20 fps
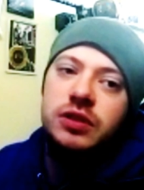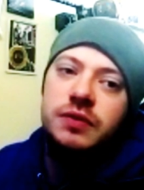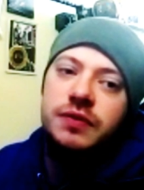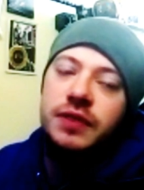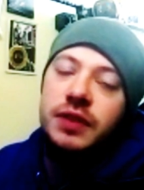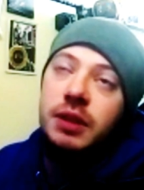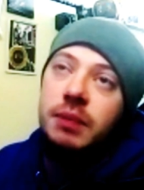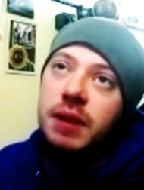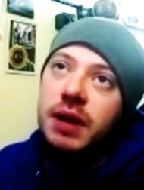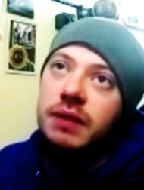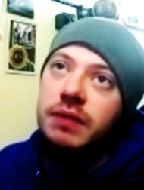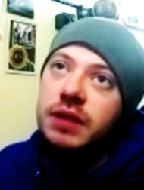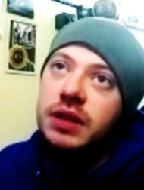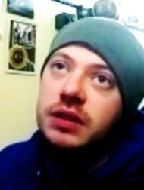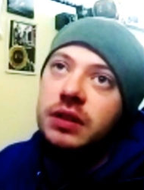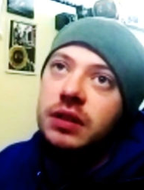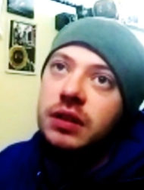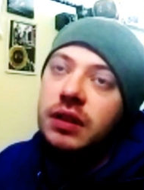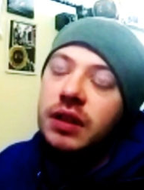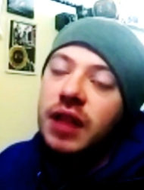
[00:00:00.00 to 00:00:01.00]
this vlog just for the
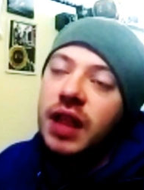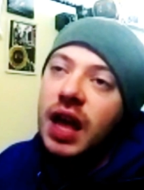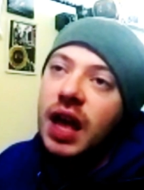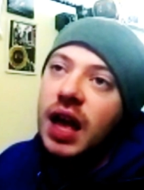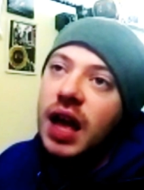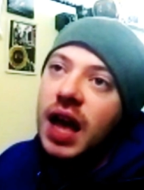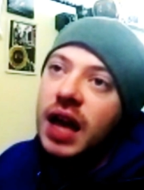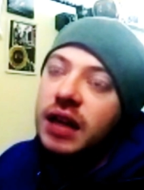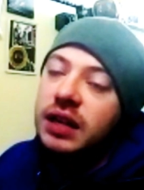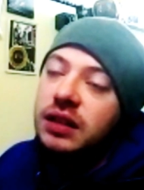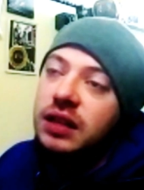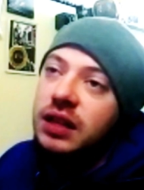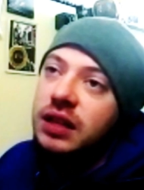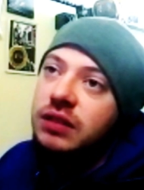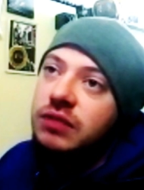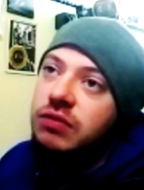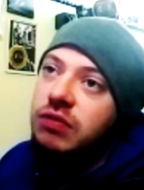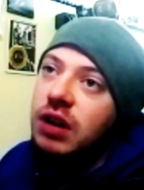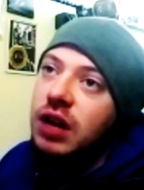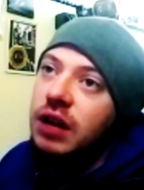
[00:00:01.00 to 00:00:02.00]
main reason that
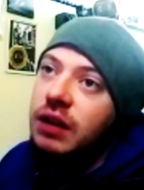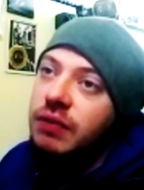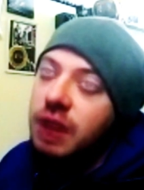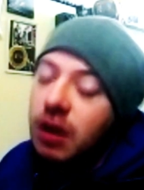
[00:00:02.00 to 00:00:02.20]
I did